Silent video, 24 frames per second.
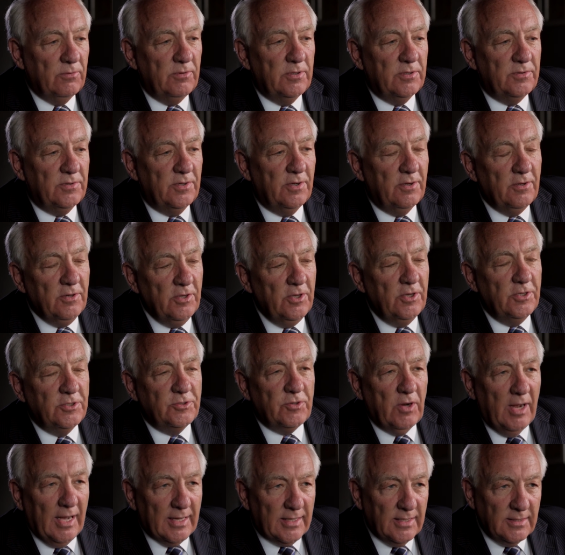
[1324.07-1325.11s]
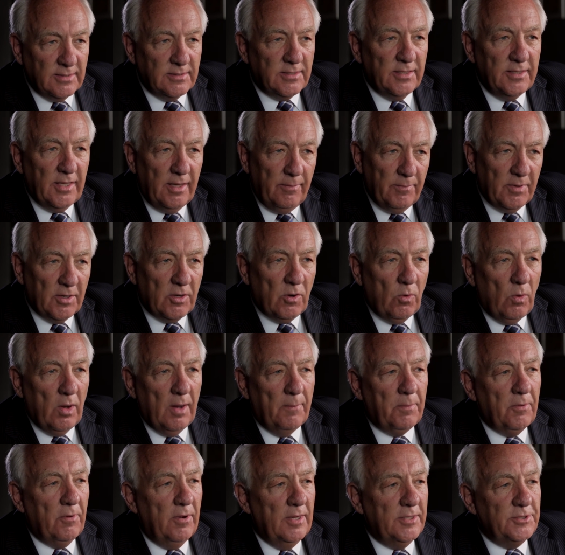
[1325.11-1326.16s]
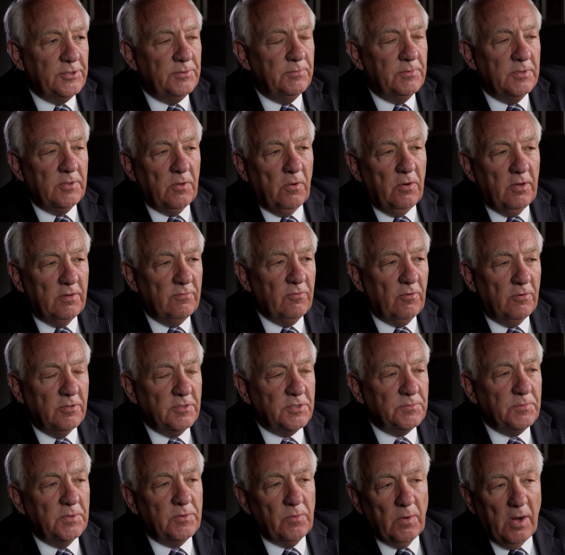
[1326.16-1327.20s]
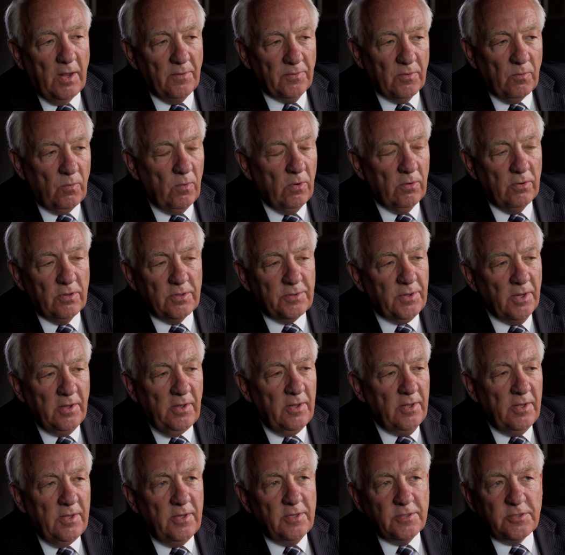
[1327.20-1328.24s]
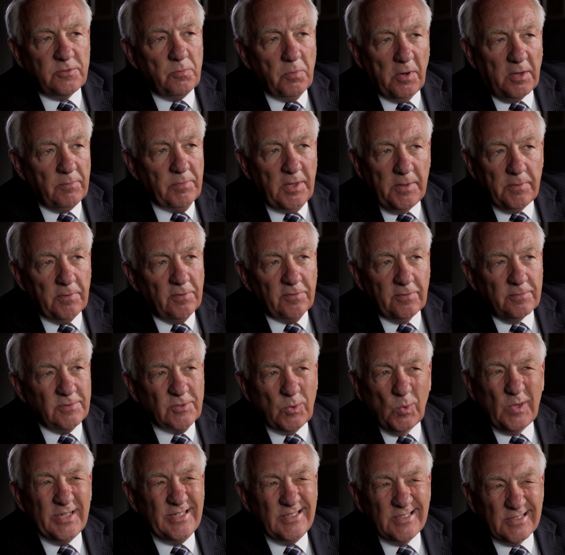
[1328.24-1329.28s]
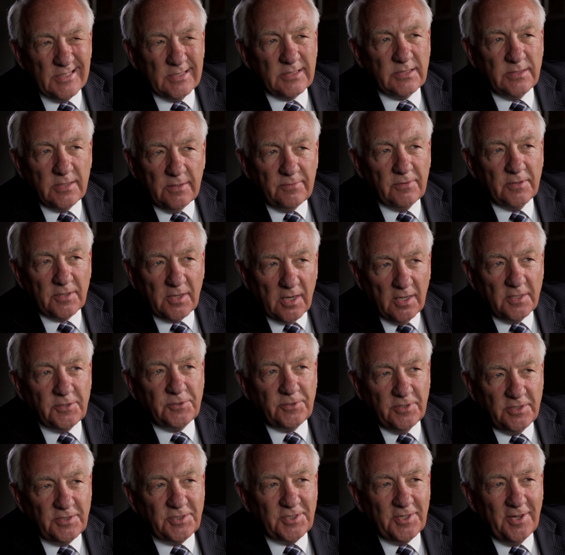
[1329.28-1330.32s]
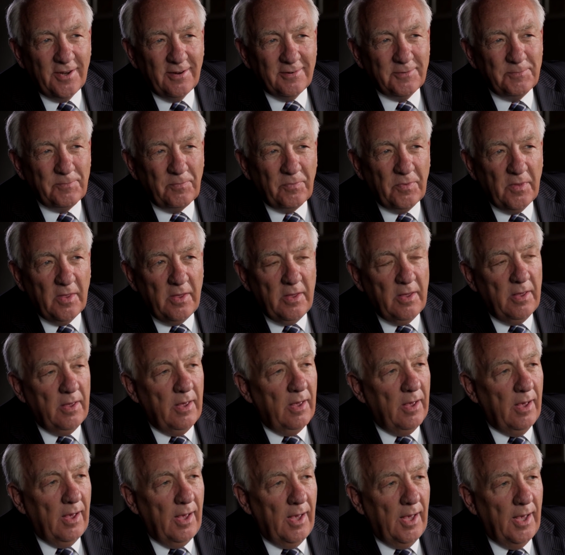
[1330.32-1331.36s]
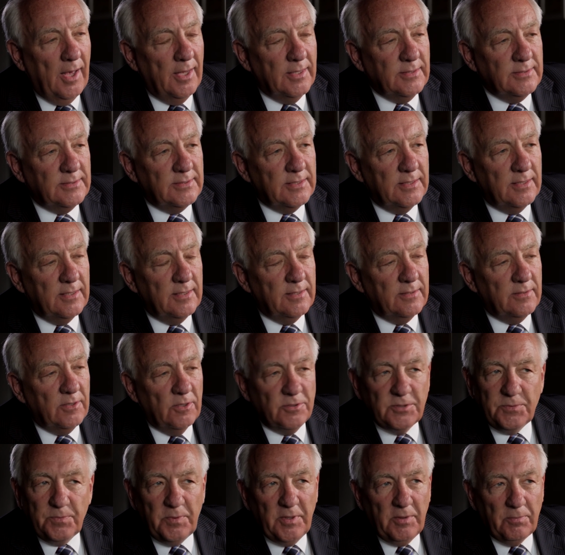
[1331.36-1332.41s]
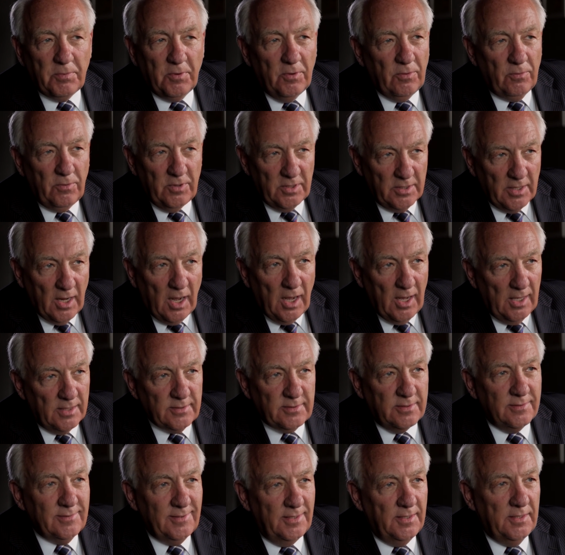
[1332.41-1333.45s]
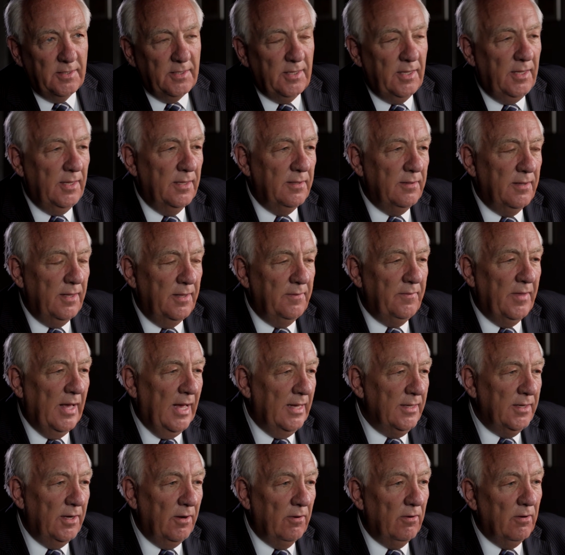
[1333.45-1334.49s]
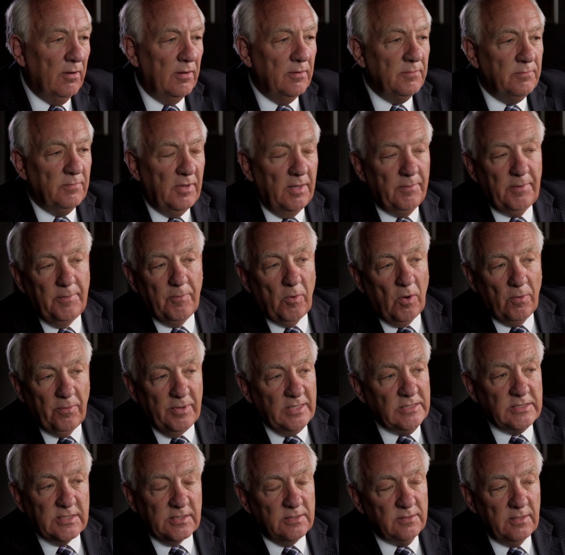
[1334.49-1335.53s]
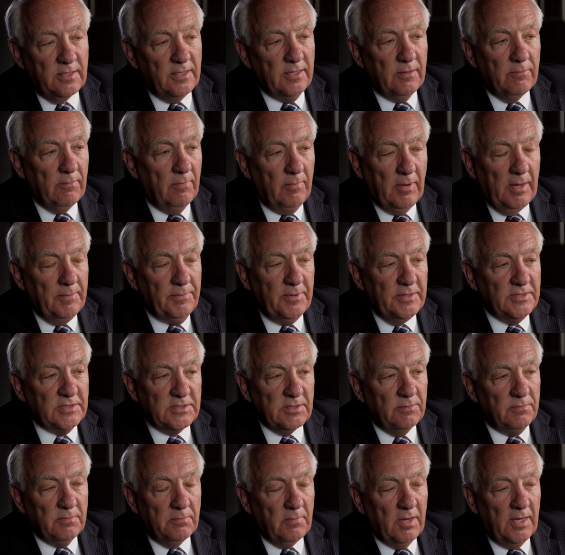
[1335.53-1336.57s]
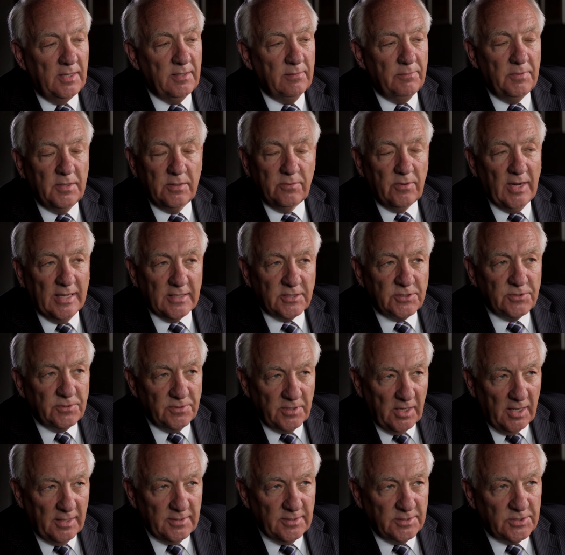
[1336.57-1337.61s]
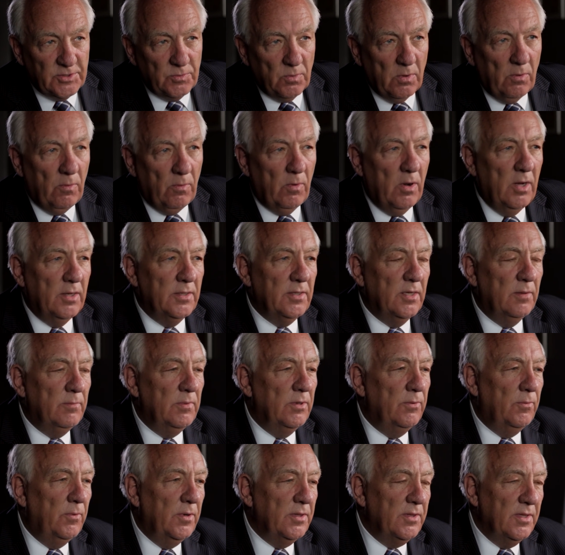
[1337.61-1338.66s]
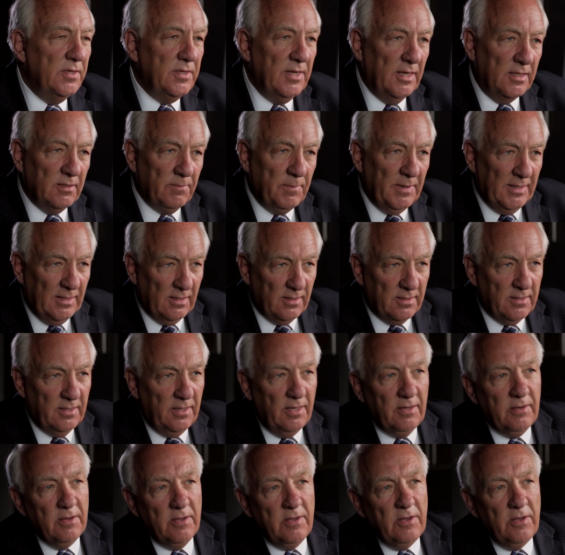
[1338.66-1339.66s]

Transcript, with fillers: with a tracking team and cooperation with law enforcement around the world, to bring people from 26 different countries here. And uh, those people would not, in, in, in, that era, maybe more recently, it might be some might have been extradited to Rwanda, but with the death penalty,